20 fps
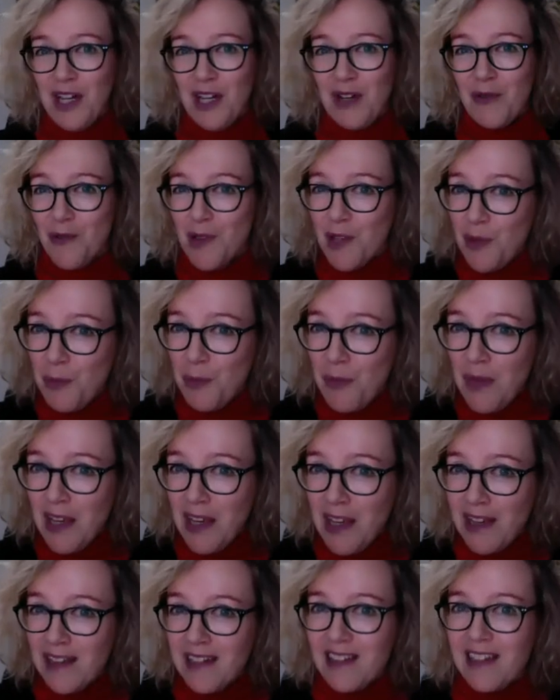with
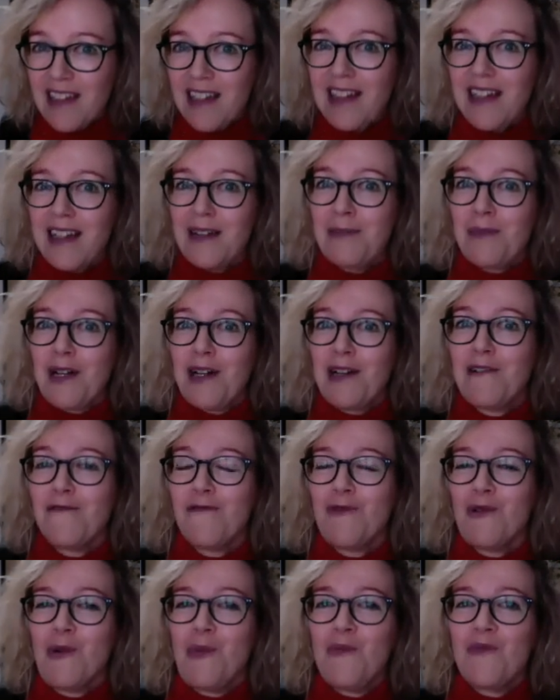me in my
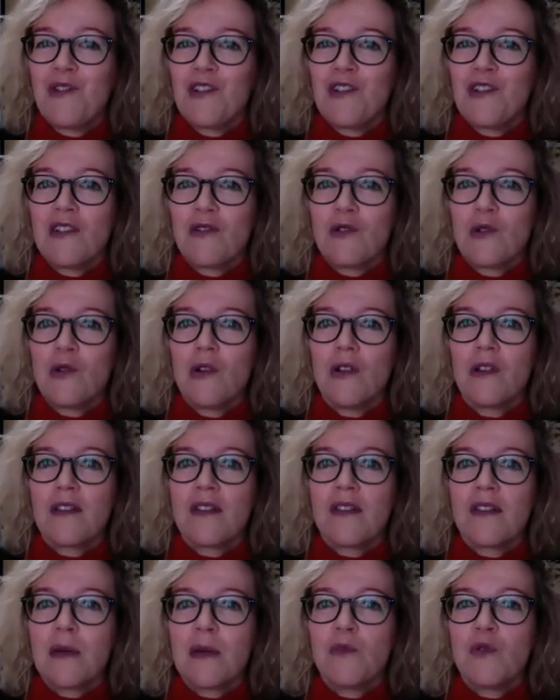room, which is called
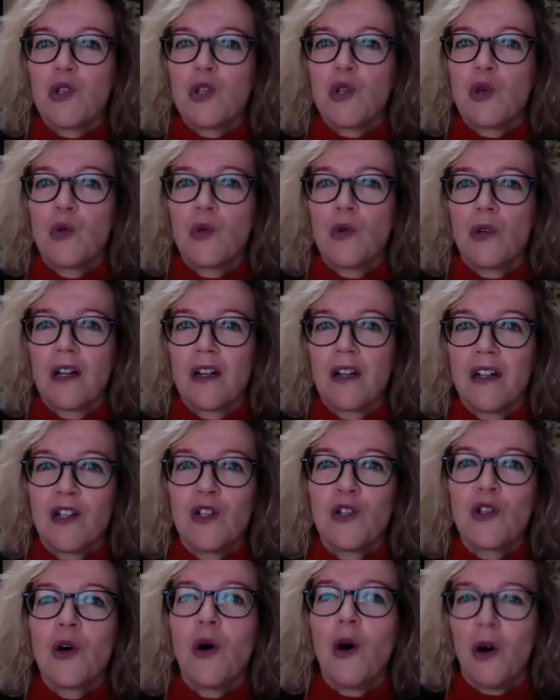Saboteur
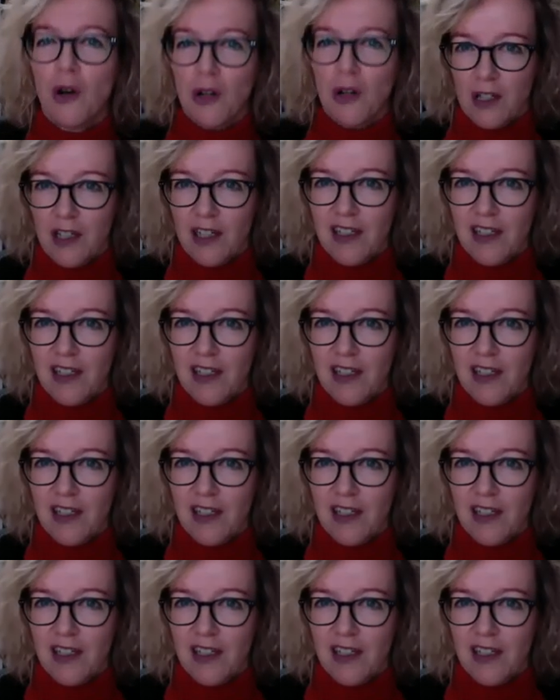Talk.